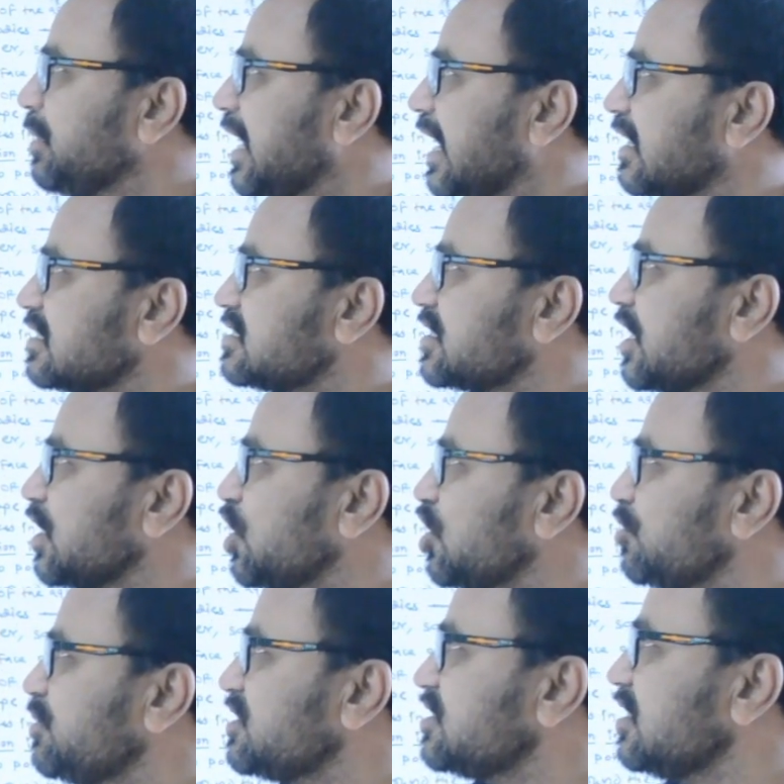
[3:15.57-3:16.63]
plants
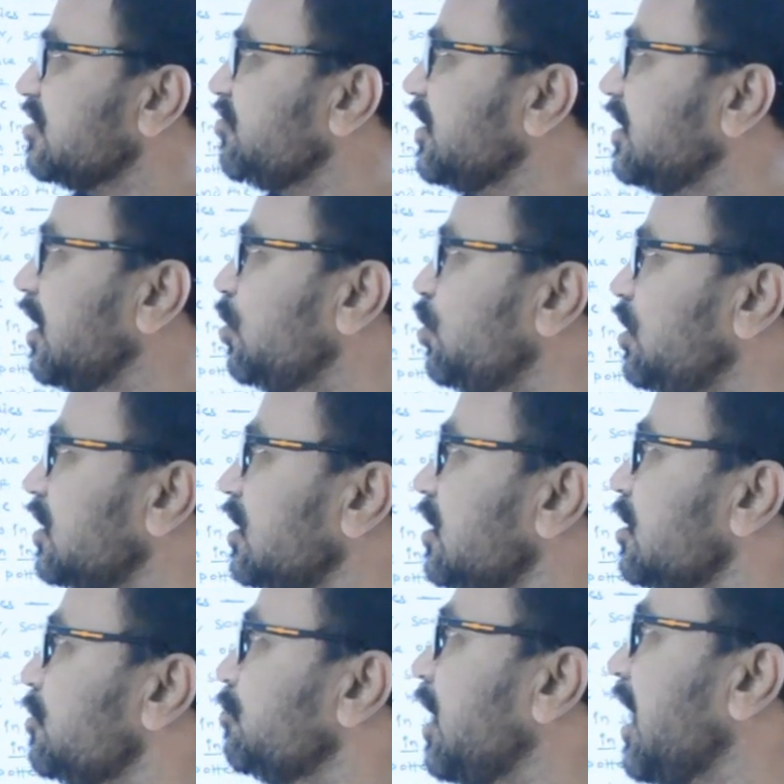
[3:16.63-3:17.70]
cannot be seen
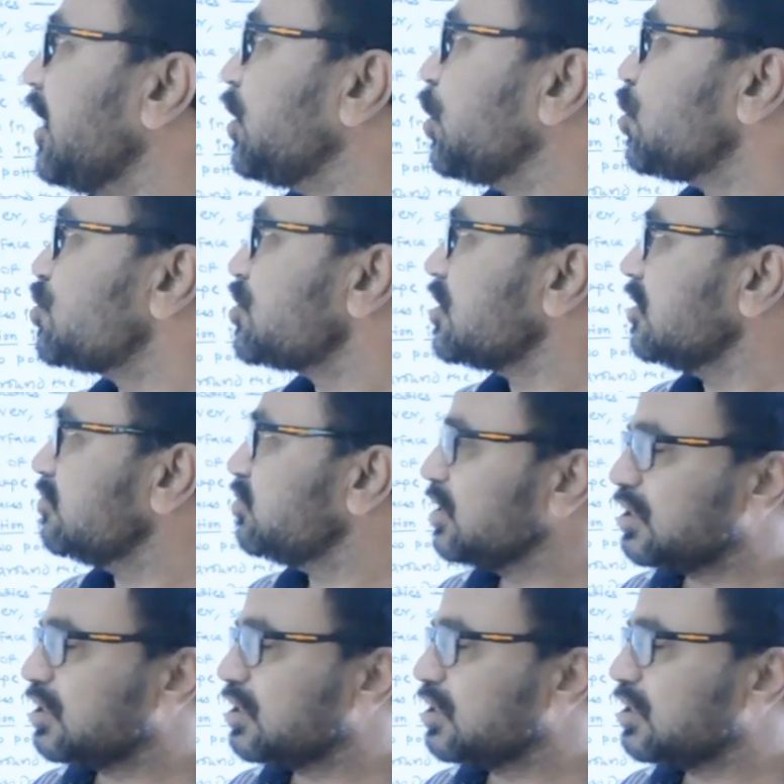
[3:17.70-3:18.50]
without microscope.